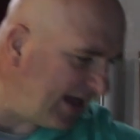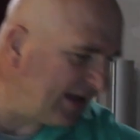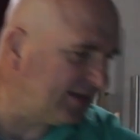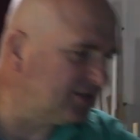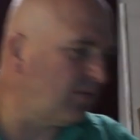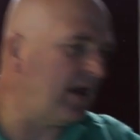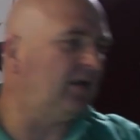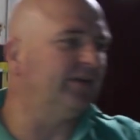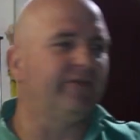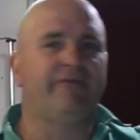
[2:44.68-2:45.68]
had this
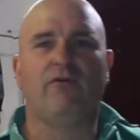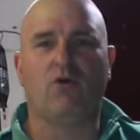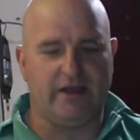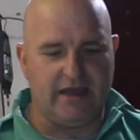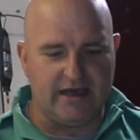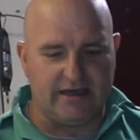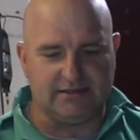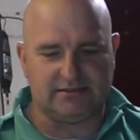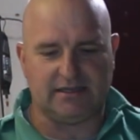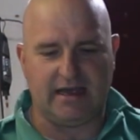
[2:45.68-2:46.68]
welder 4
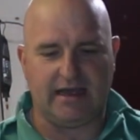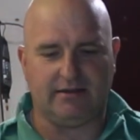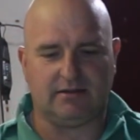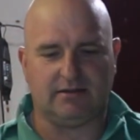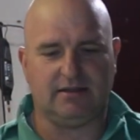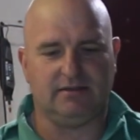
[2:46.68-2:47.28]
years and